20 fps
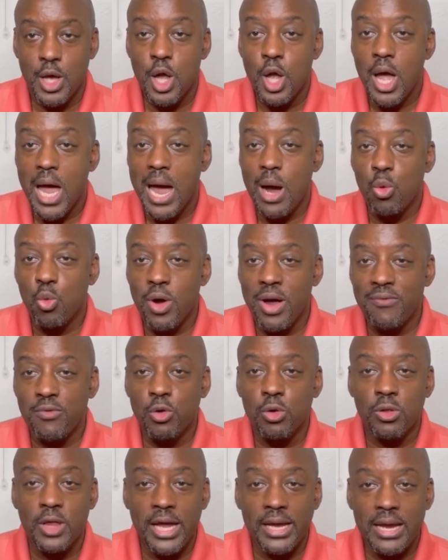
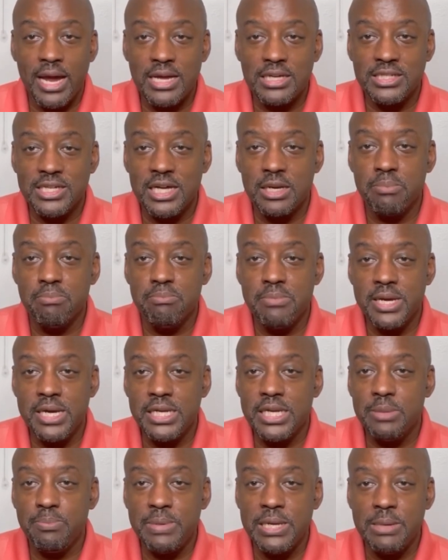However, like I said,
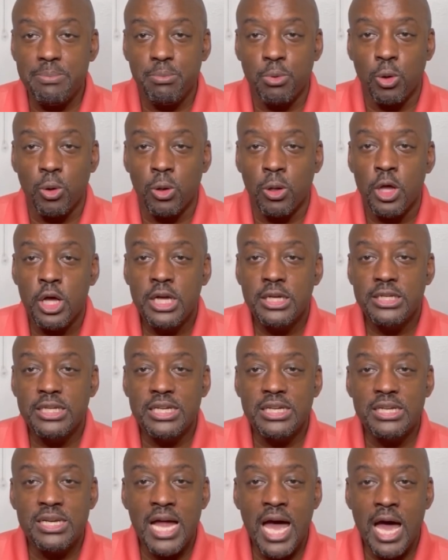many people
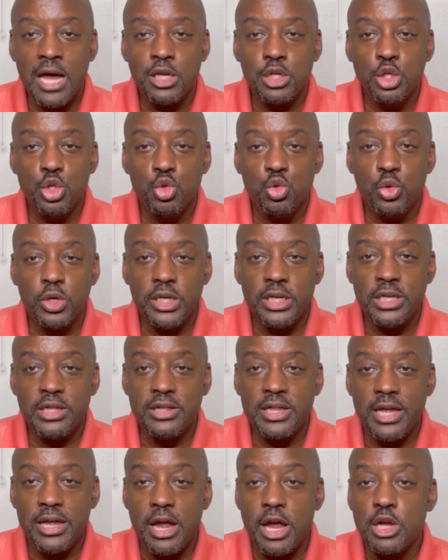did not do
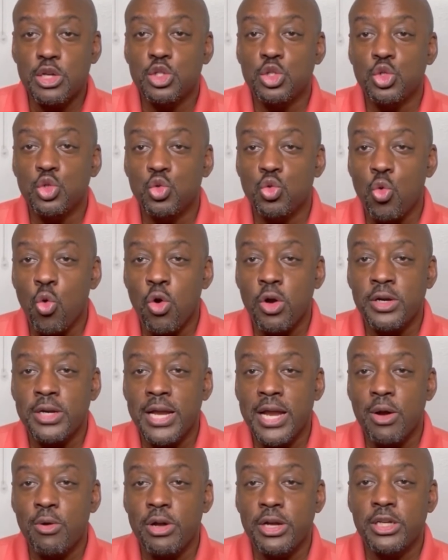anything
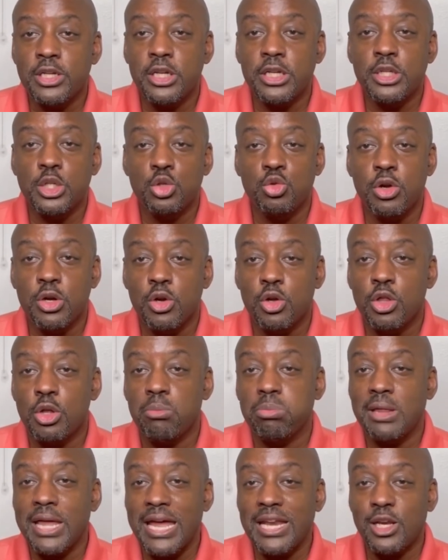extraordinary to trigger the
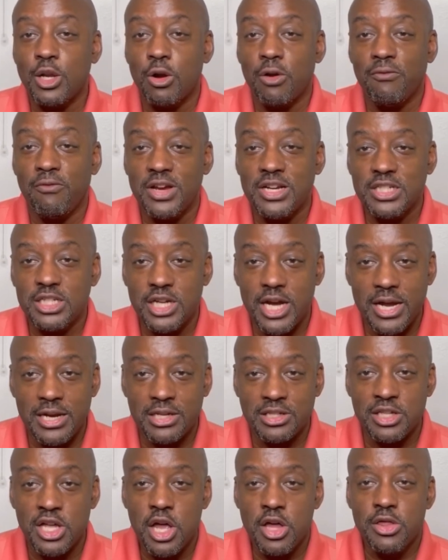plantar
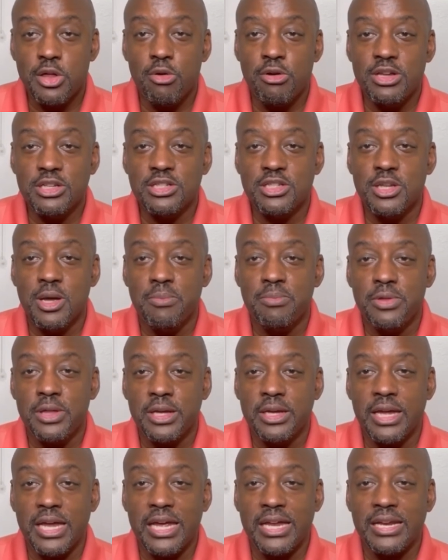fasciitis. There is
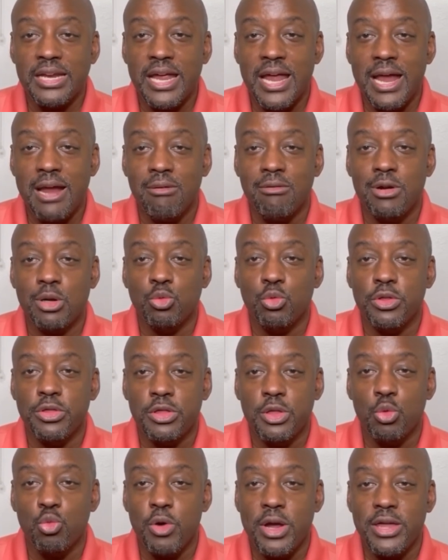something inherent
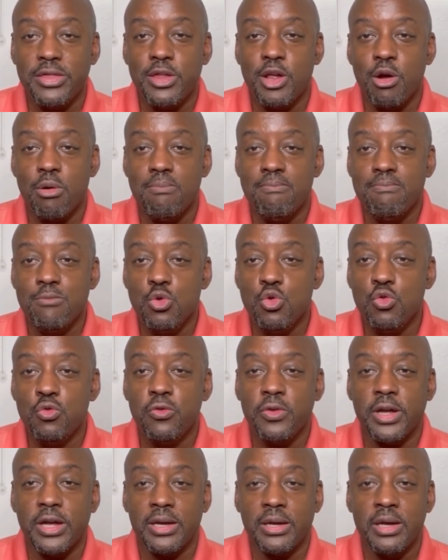with the way they're
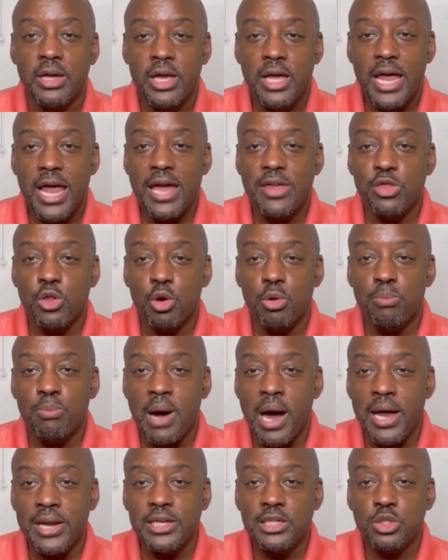moving and their
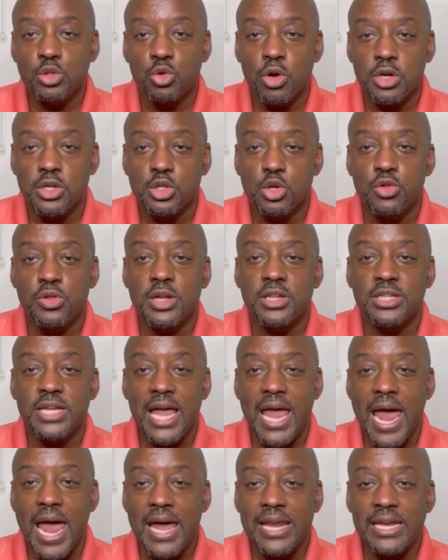body structure that's
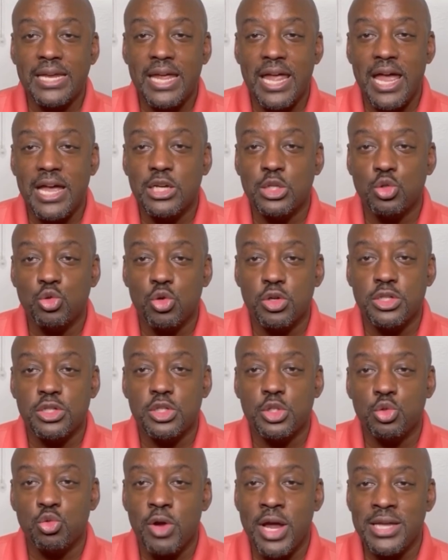adding extra
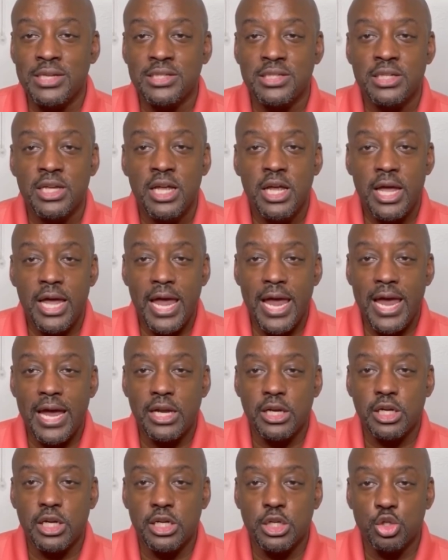stress
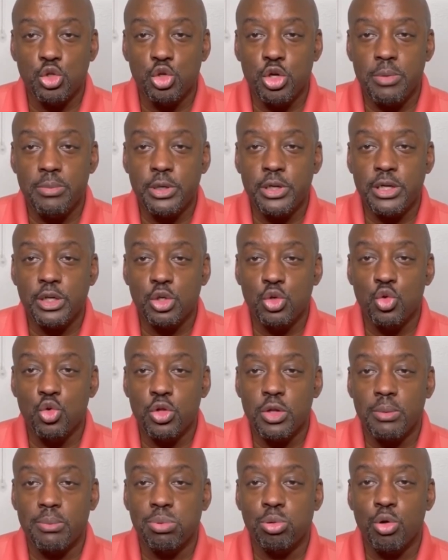and contributing to
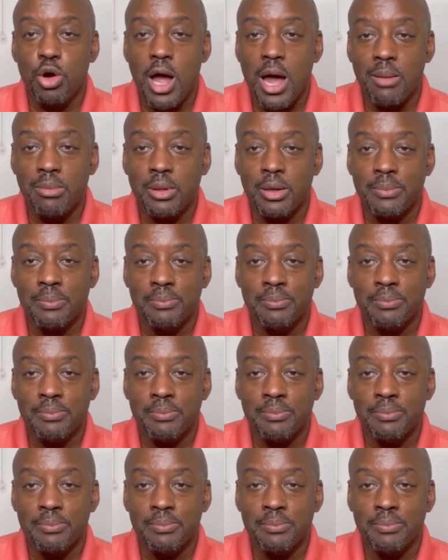the problem.